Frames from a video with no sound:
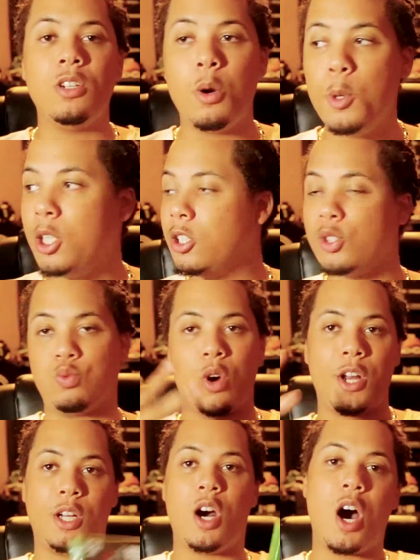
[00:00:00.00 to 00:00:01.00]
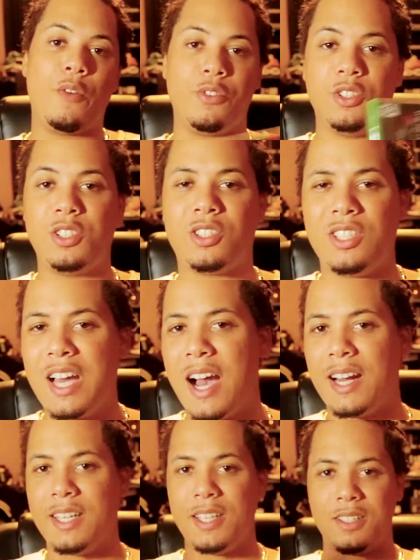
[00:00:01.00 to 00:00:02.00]
you know, we can just run it off and just see
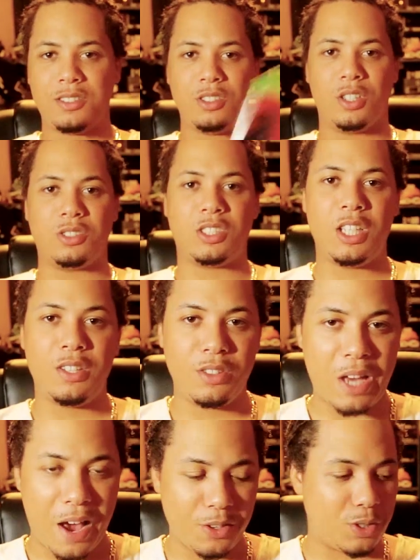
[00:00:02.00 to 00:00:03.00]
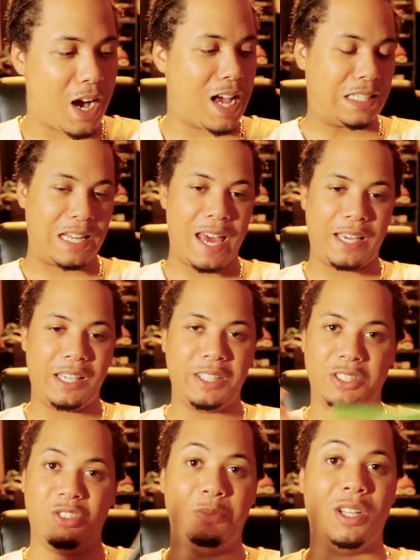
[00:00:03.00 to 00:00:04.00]
how it is, you know, see how you guys like it,
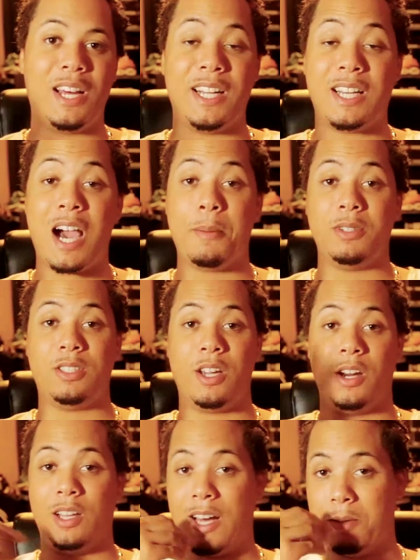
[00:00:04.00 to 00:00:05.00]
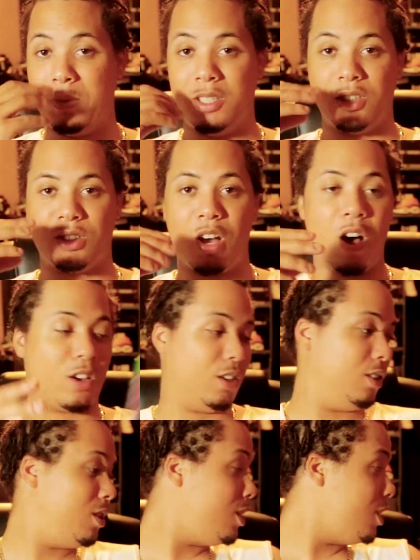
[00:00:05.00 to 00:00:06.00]
because it's going to be a lot of commentary, a lot of me just talking.